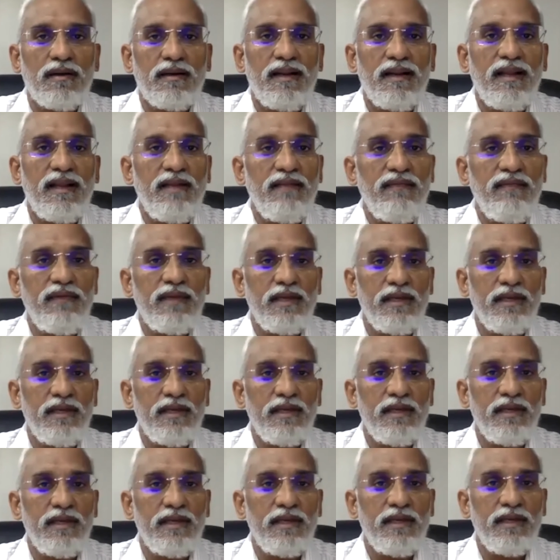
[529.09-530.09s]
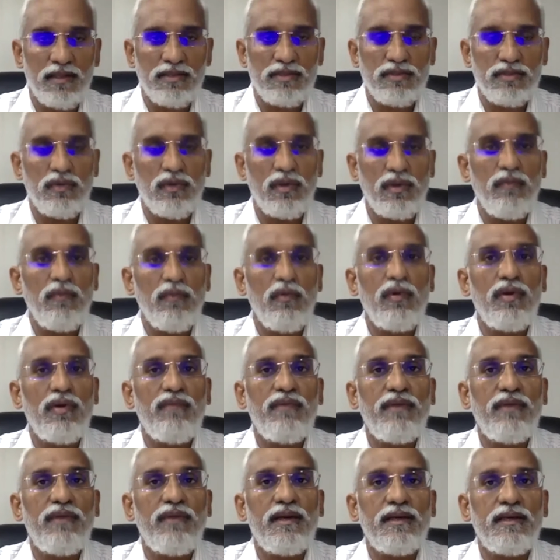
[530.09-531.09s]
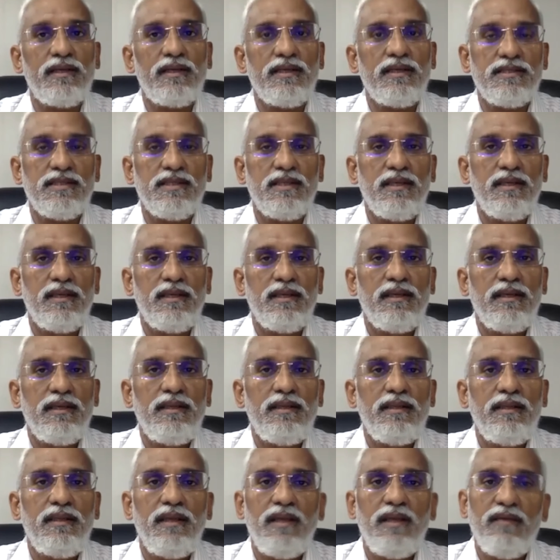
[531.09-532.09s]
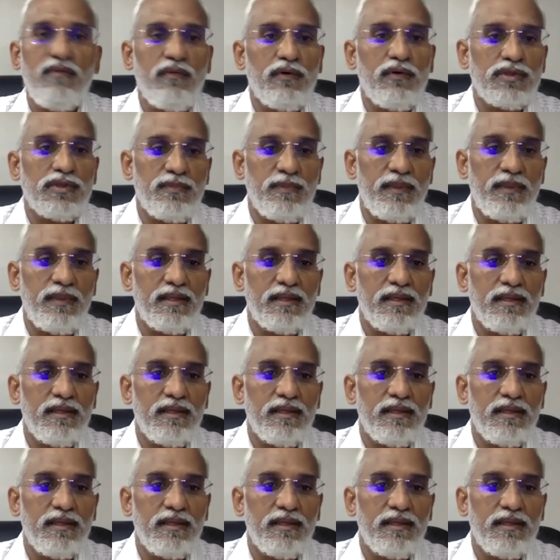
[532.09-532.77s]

clarificatory orders to remove difficulties in the enforcement.